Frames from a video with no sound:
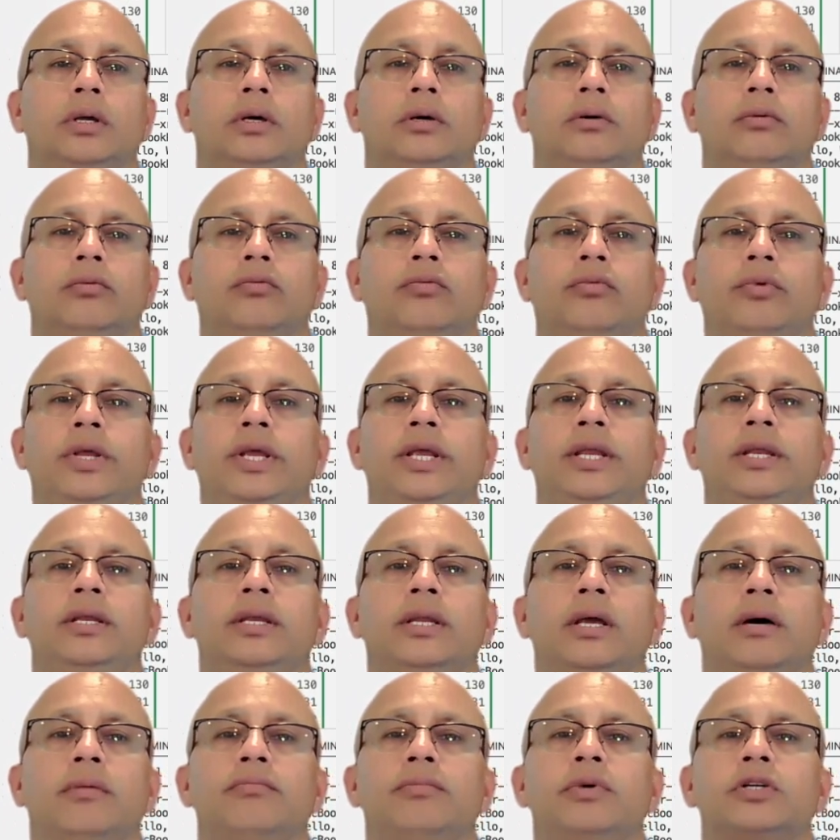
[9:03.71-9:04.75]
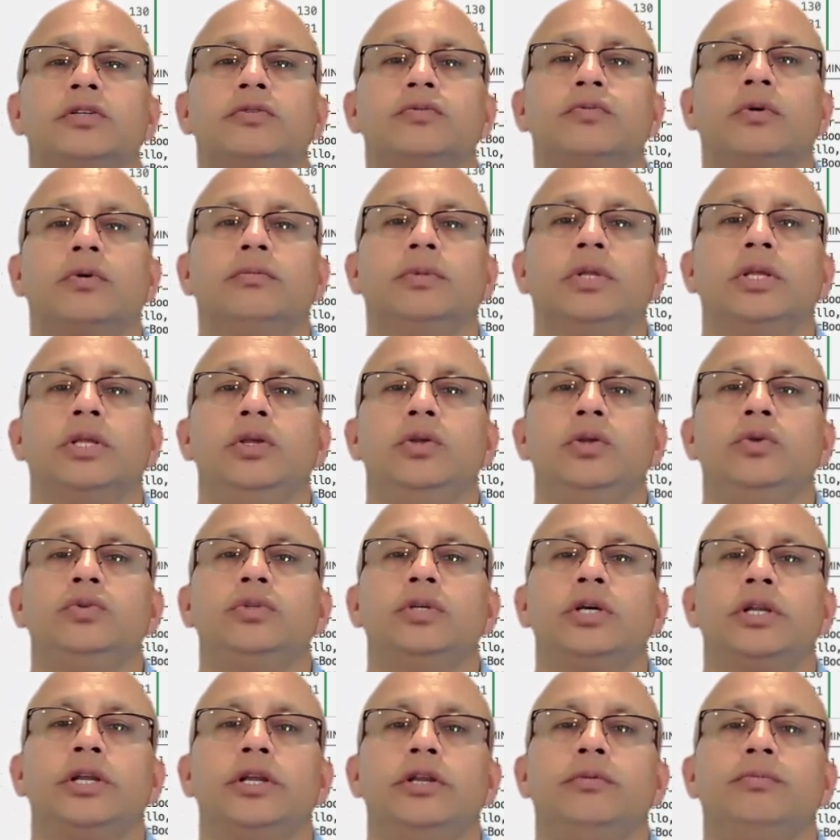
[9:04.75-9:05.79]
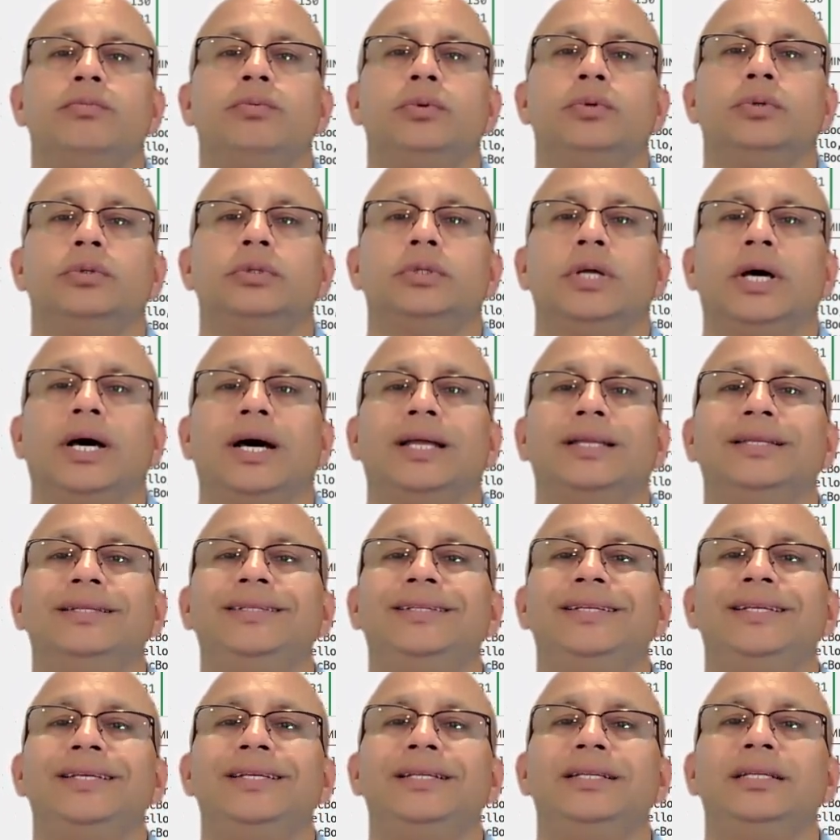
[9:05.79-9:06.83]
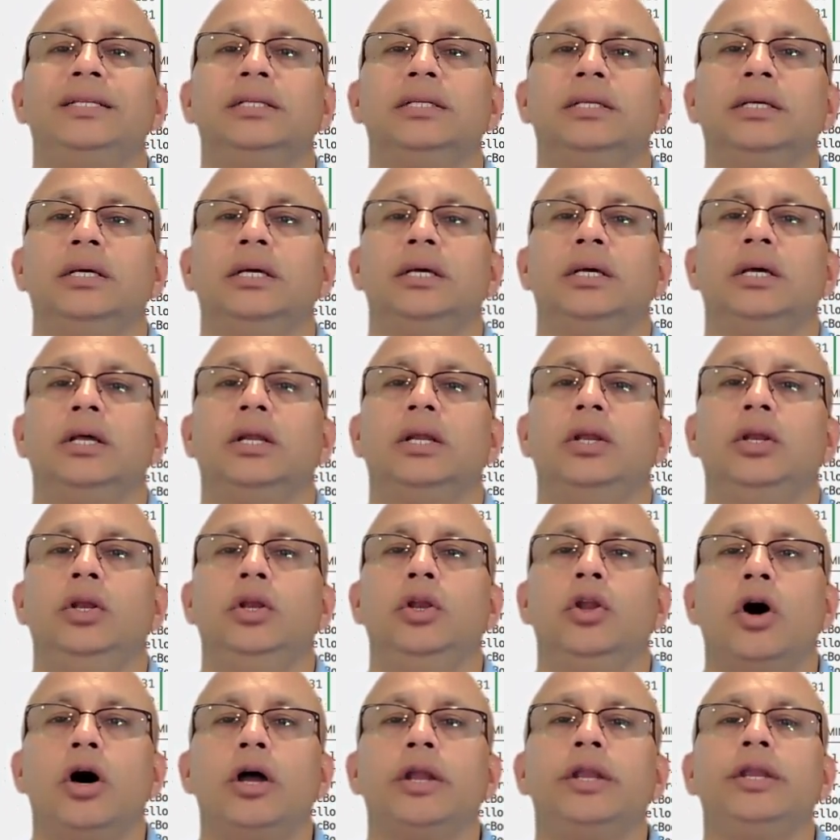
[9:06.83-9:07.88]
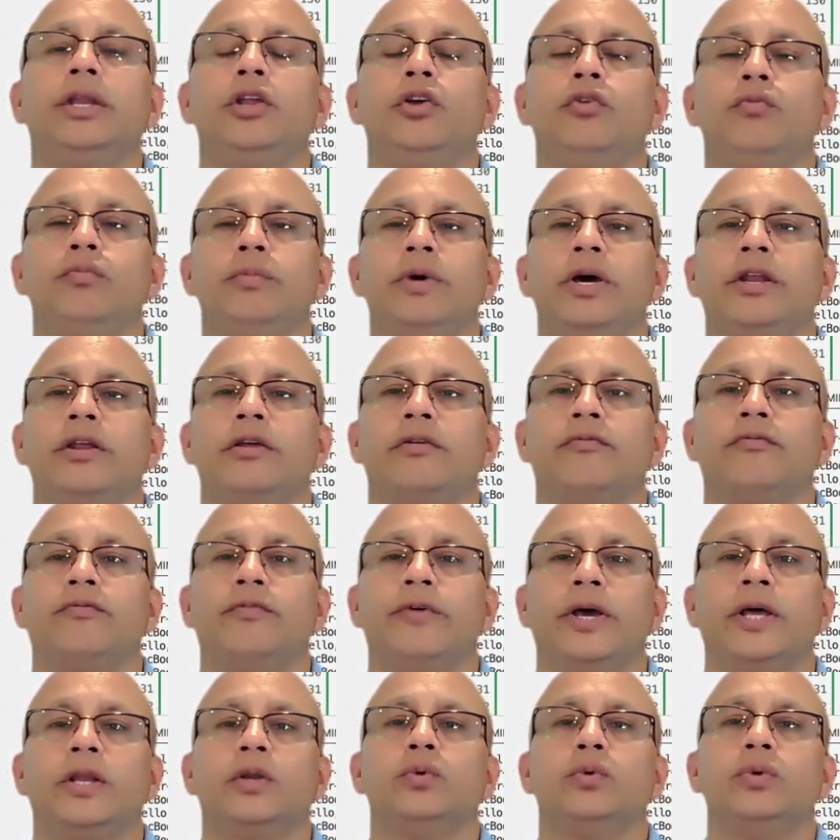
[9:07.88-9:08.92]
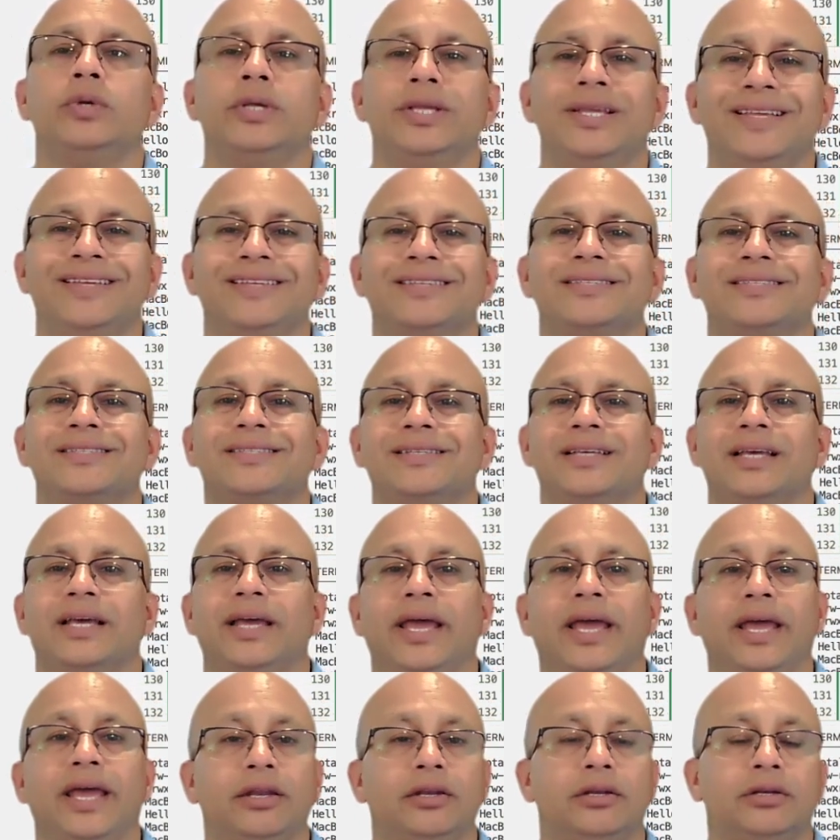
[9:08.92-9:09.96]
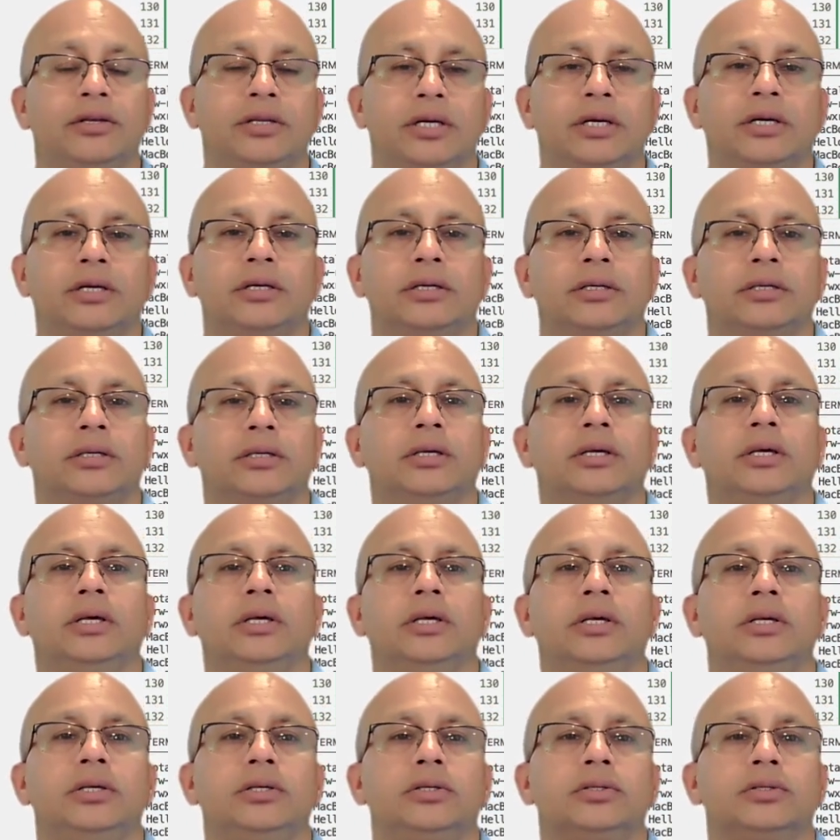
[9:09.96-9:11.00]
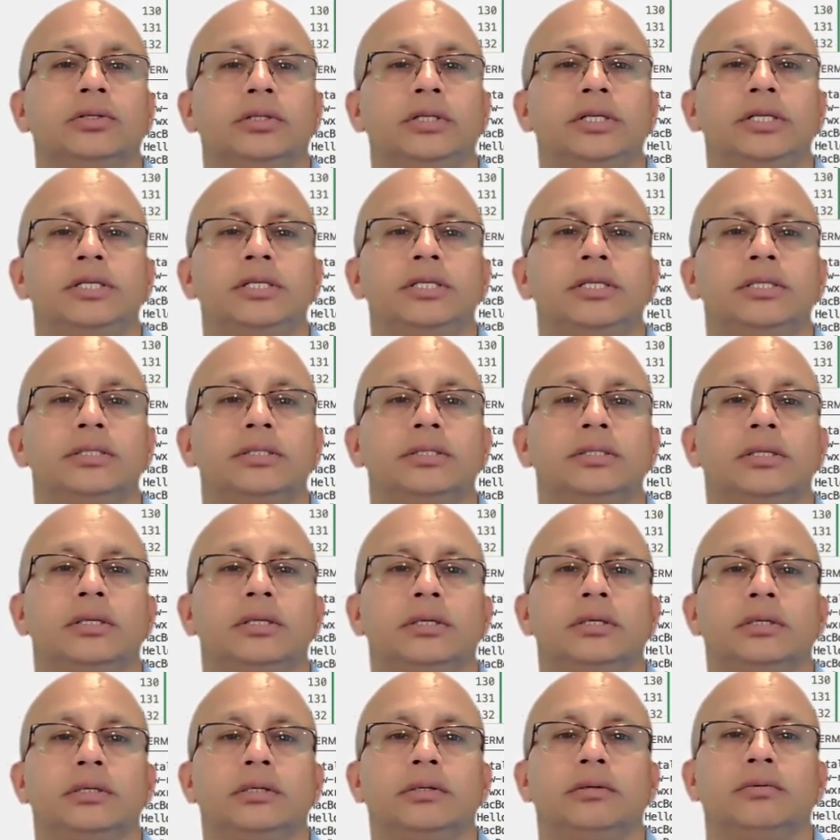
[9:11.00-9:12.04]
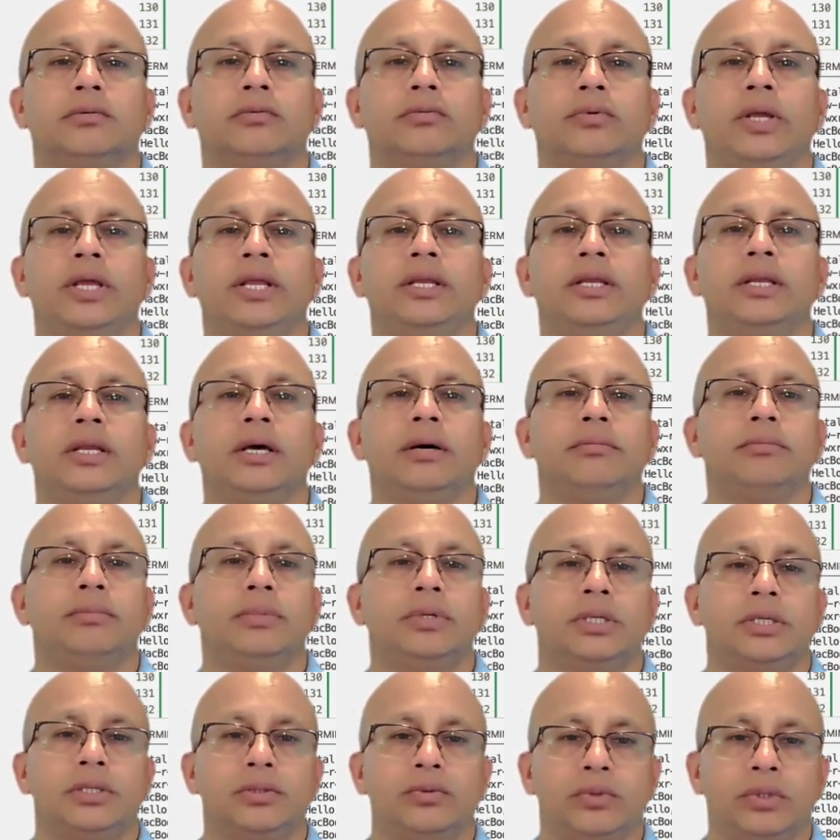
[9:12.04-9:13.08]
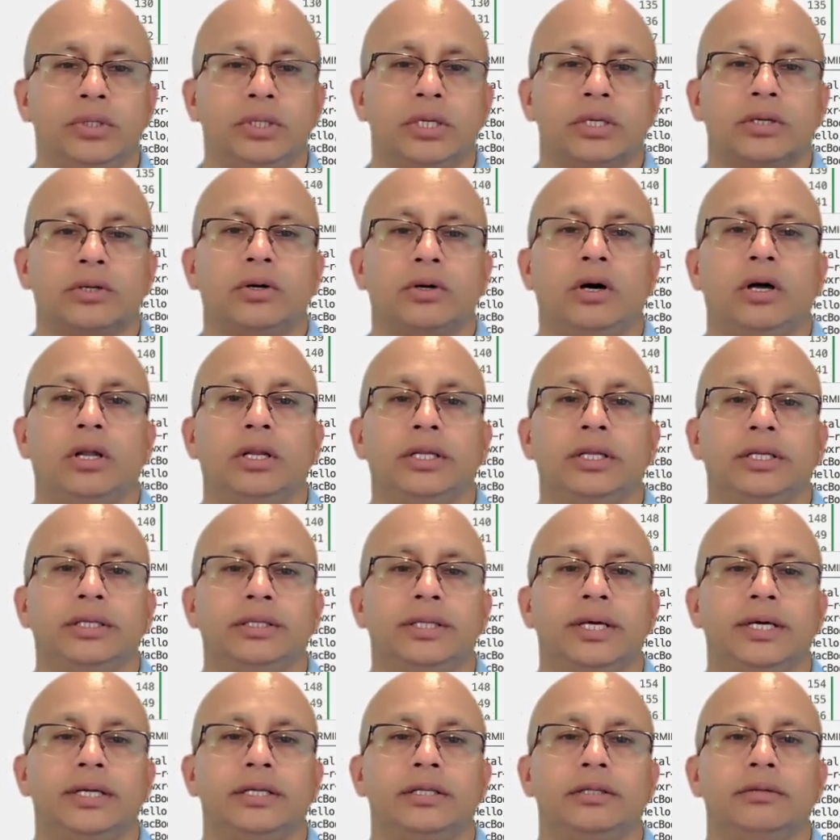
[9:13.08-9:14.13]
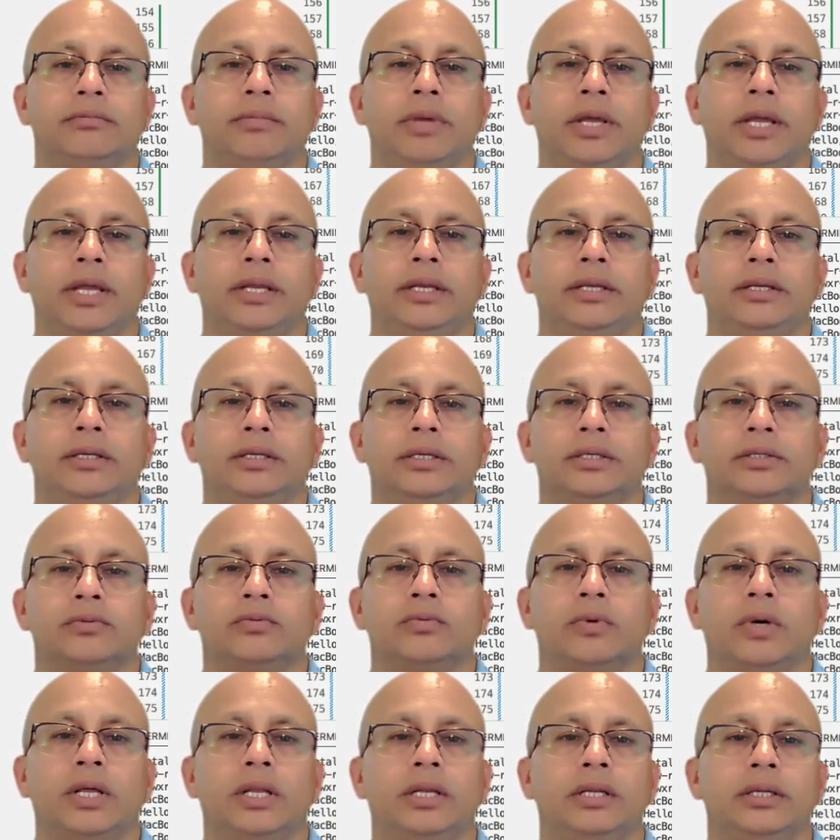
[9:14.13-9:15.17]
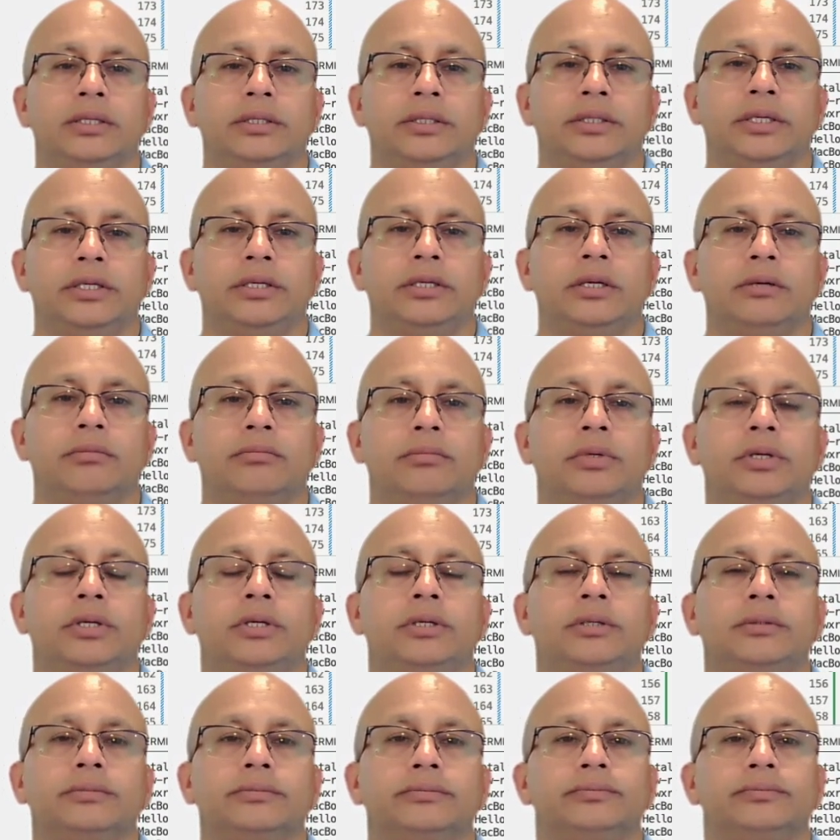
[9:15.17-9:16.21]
read numbers from the user input until non-numeric value is entered. So this is the read number. We are calling that in main as well, a read number.